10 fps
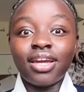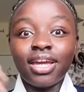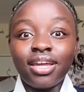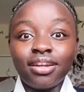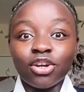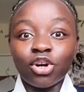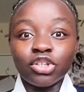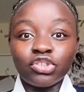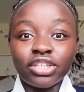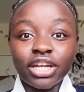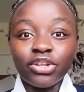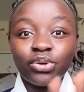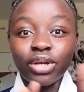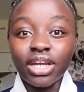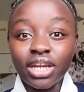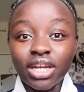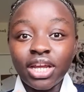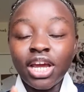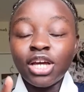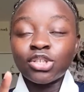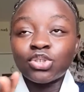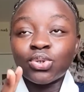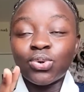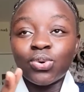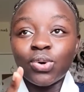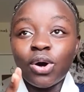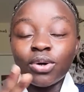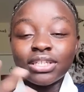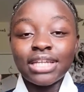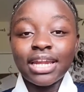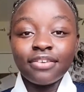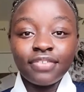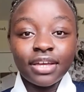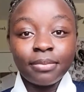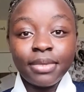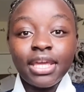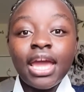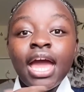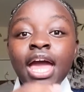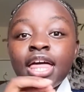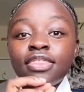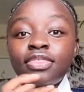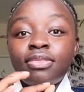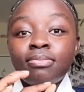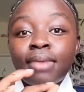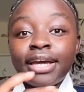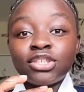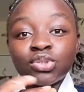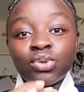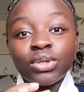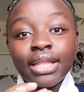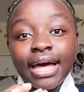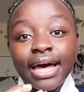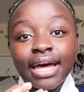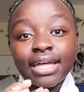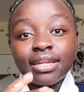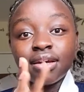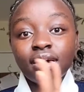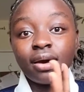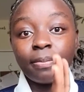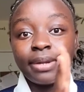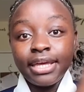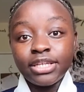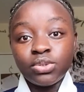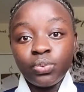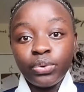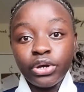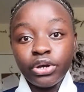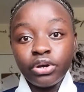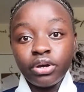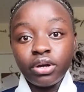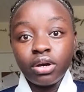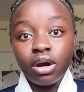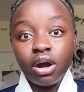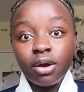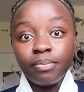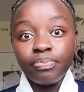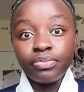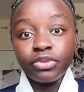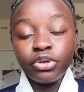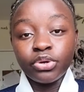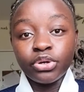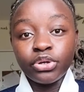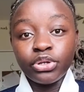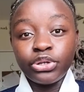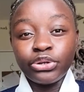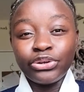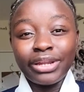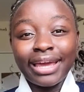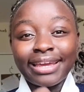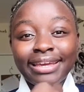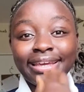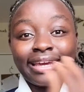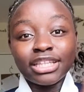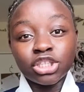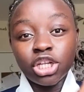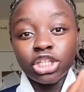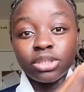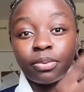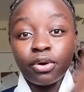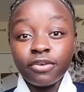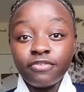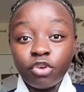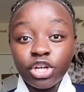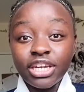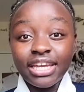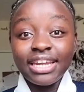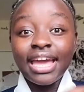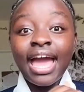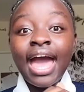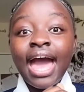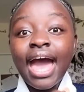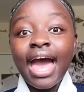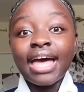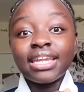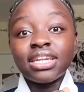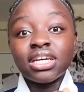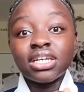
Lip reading: in the country that you're in. So how did that affect me? My school had a place where you could like get scholarship or funding, and